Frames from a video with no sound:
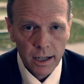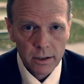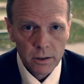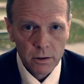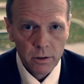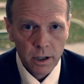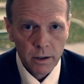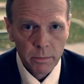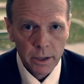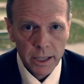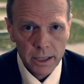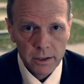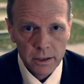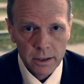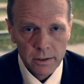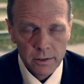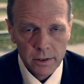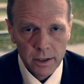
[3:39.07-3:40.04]
to our
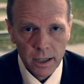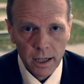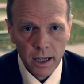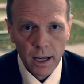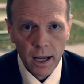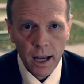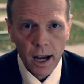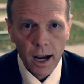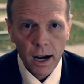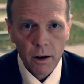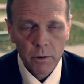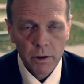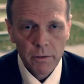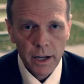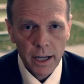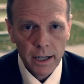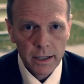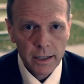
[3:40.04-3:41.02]
patients.
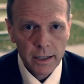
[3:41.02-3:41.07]
We've had an